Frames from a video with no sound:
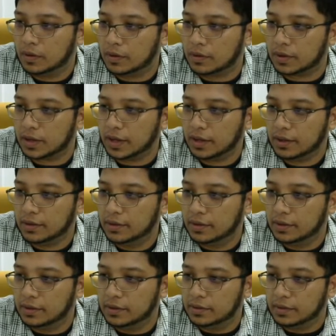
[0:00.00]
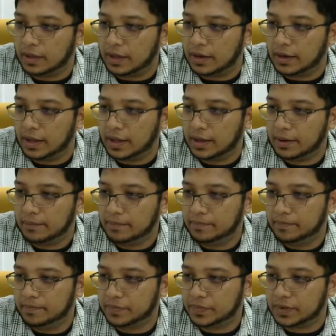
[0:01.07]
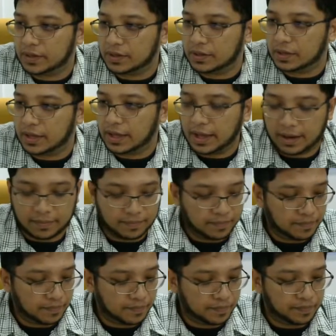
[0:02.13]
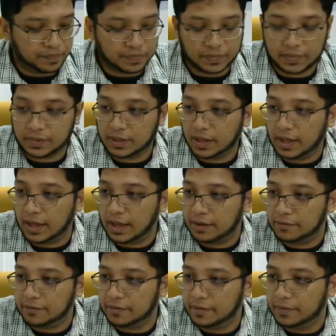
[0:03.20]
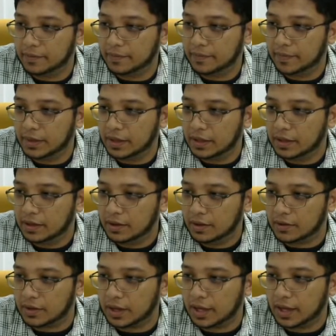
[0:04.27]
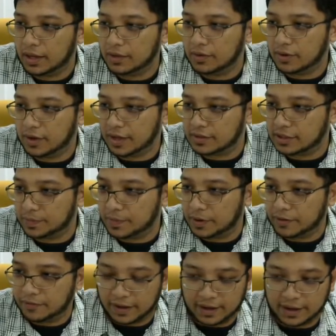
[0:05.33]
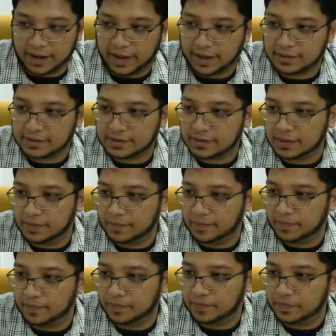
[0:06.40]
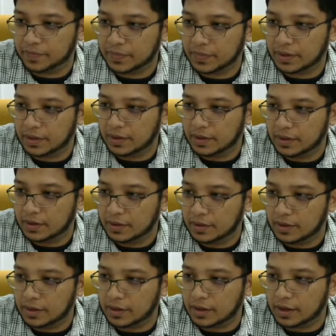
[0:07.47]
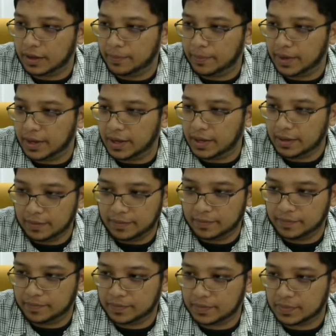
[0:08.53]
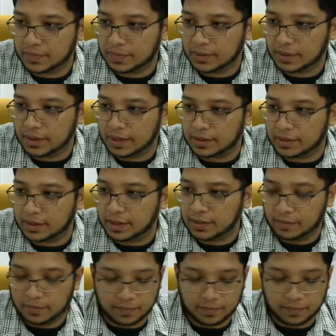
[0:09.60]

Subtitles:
Okay, and then you'll get f. Okay, you can simplify next, okay, by getting